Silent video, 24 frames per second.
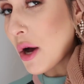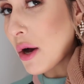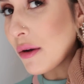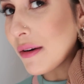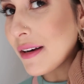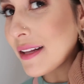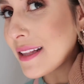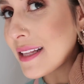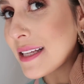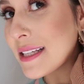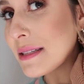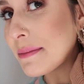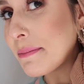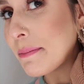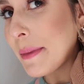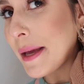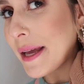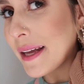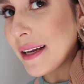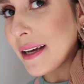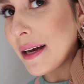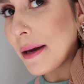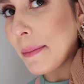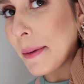all of this
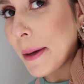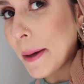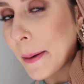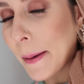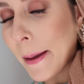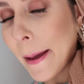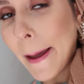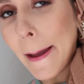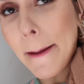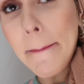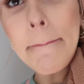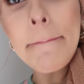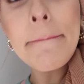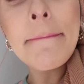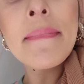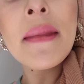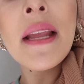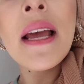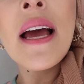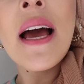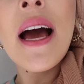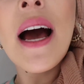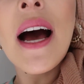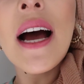makeup, okay?
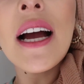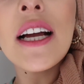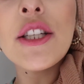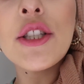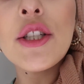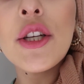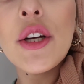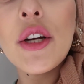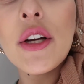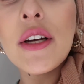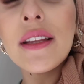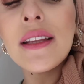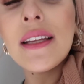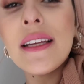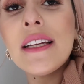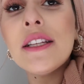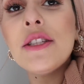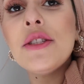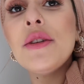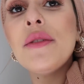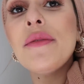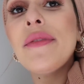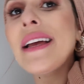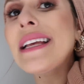I took the
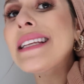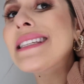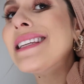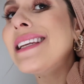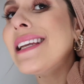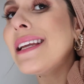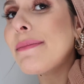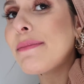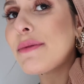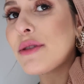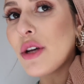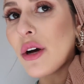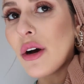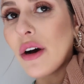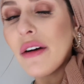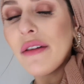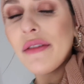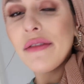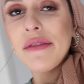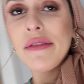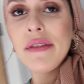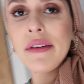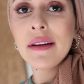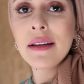Too Faced lips
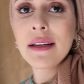off